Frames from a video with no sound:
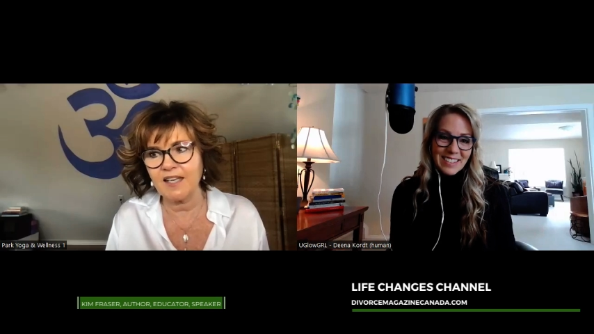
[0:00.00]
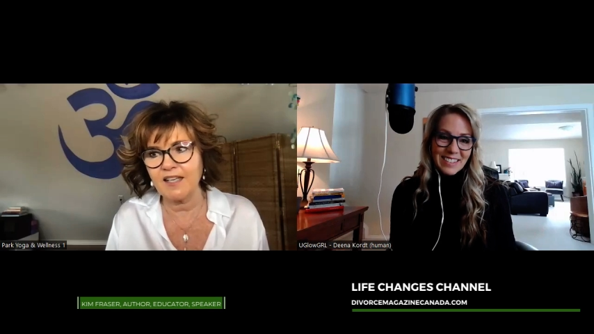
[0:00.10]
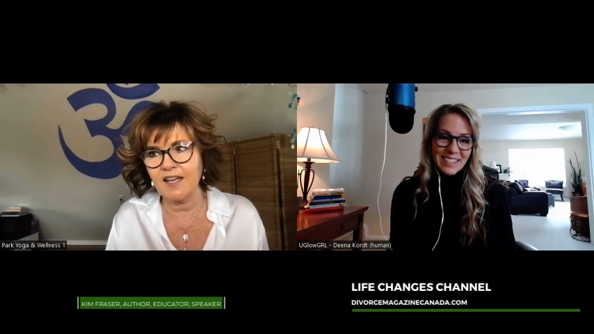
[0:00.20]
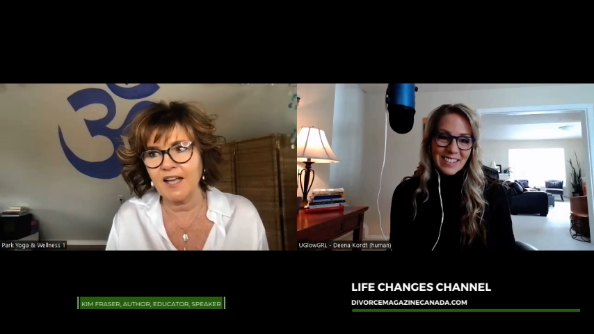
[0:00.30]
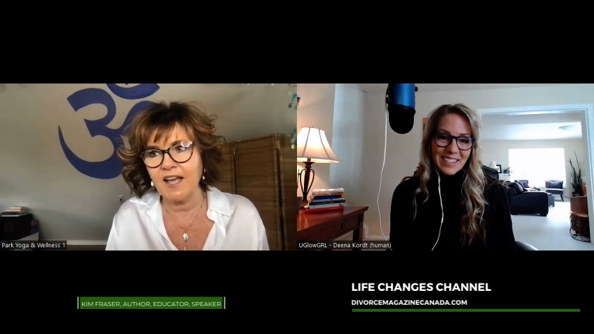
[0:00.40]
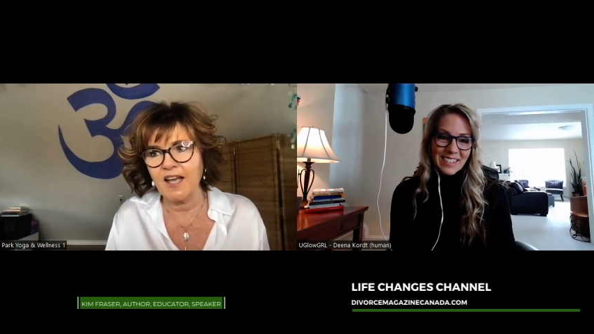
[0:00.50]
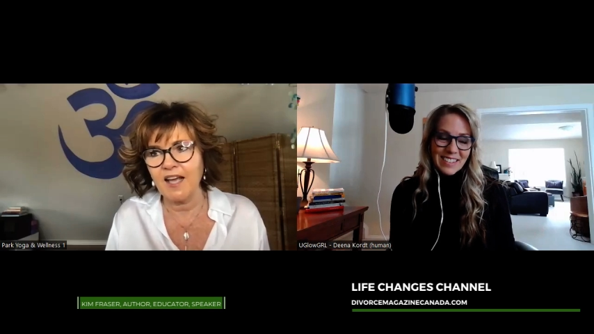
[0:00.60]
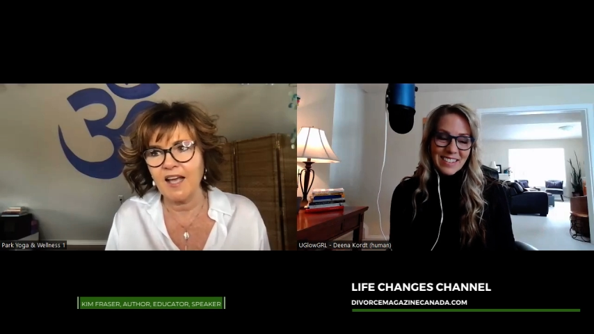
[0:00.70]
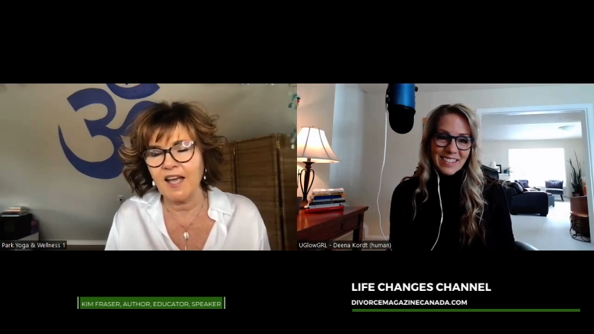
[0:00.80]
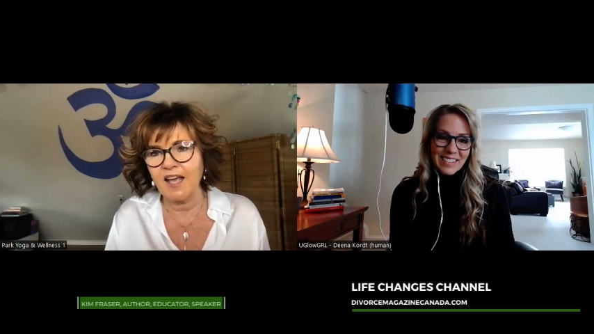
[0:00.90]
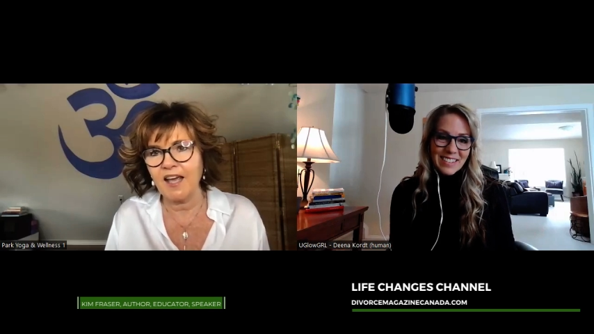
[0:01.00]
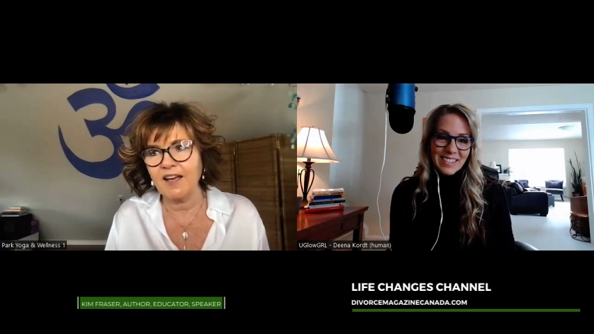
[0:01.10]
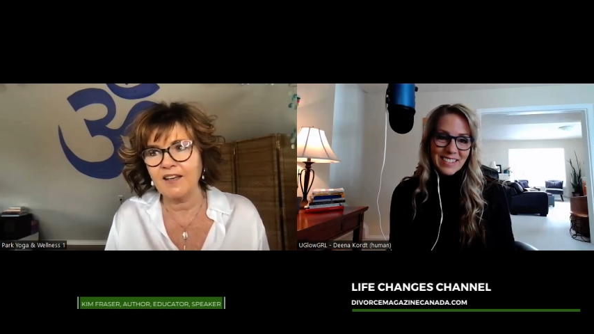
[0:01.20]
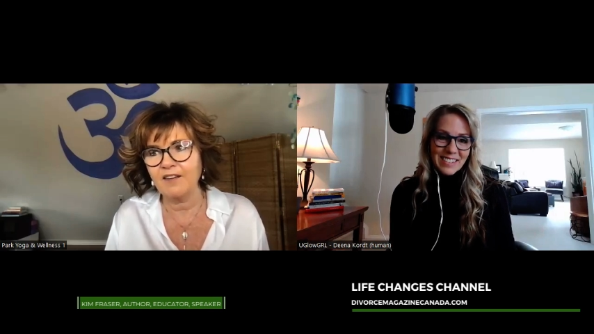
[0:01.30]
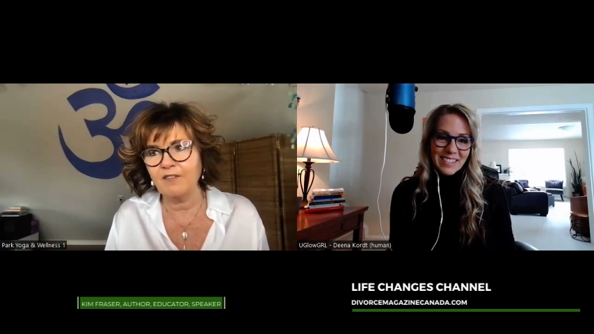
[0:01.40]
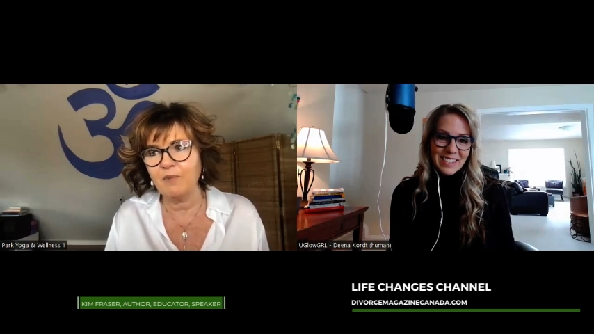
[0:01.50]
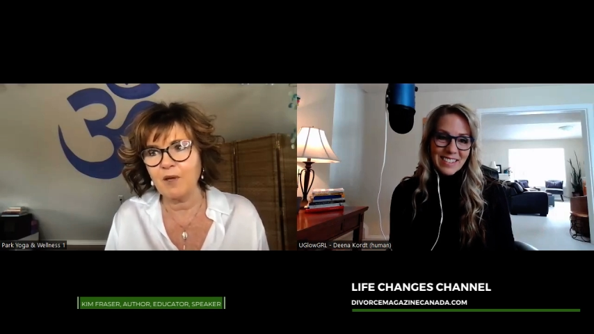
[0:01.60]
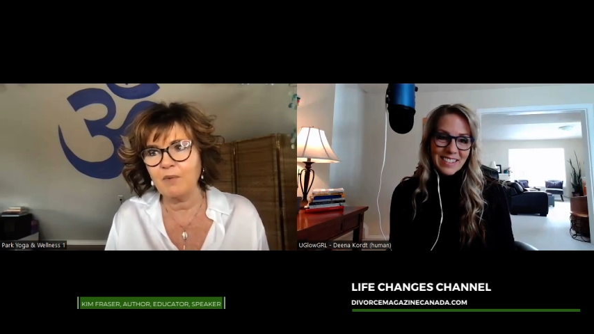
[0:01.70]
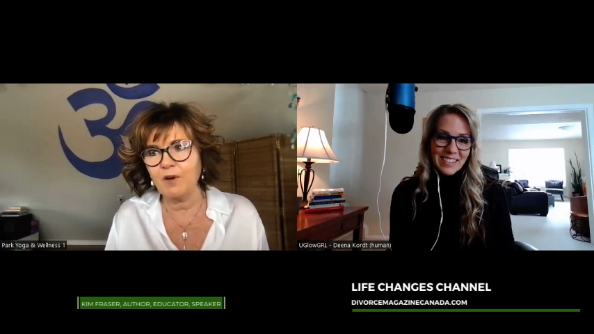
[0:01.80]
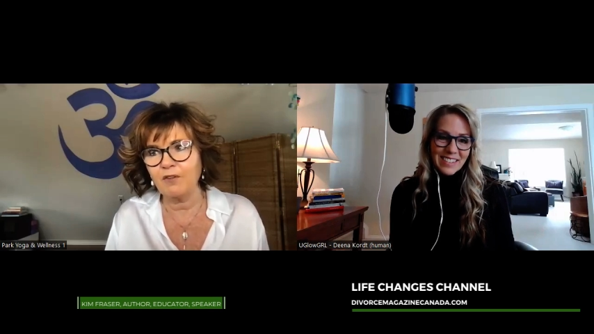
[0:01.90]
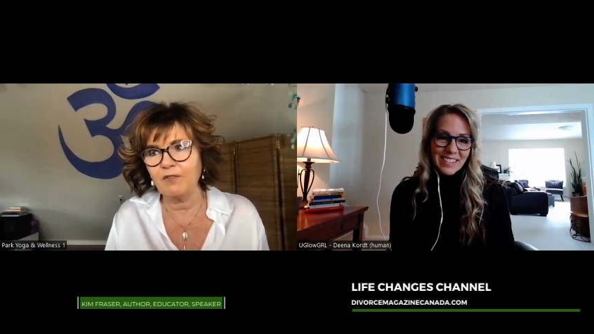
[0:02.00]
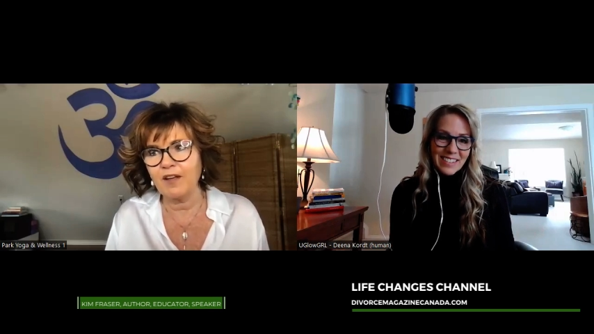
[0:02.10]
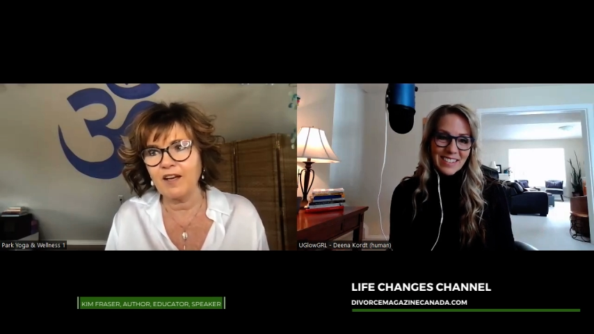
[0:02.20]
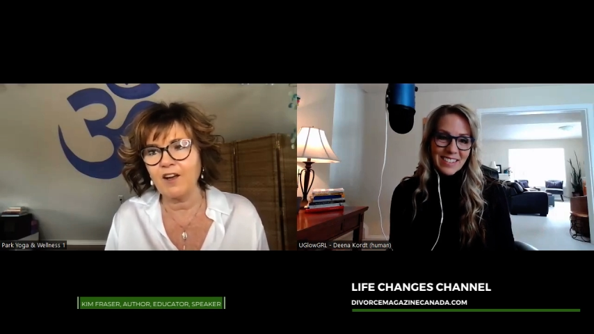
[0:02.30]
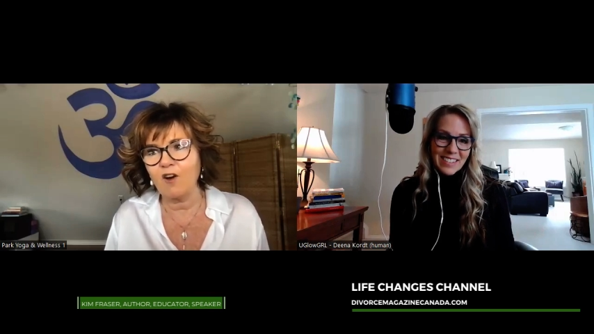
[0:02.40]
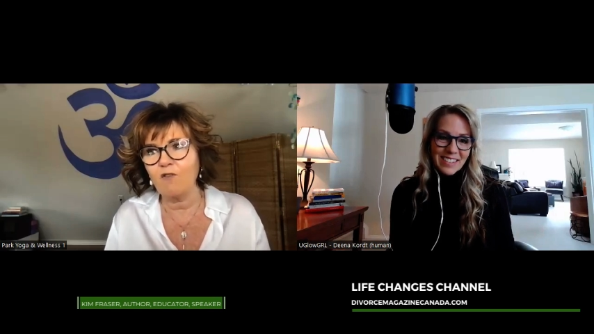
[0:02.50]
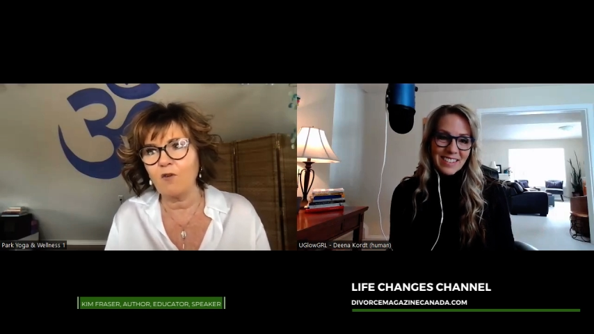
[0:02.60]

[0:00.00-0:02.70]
Speaker 1: and and if people are feeling